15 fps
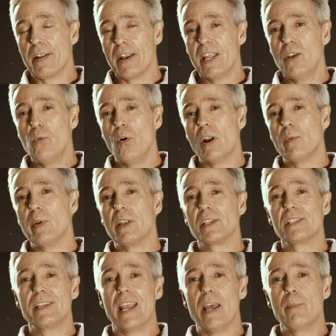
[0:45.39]
that he wanted me to
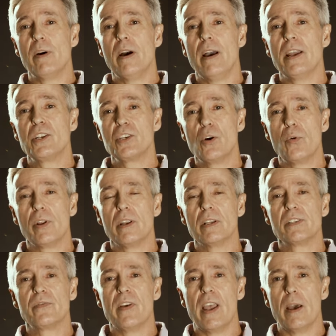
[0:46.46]
stand behind Tony and
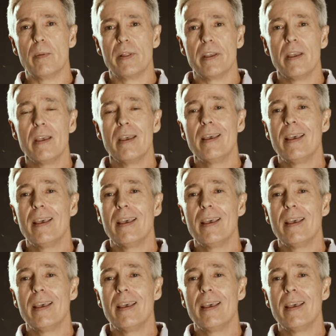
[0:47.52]
his family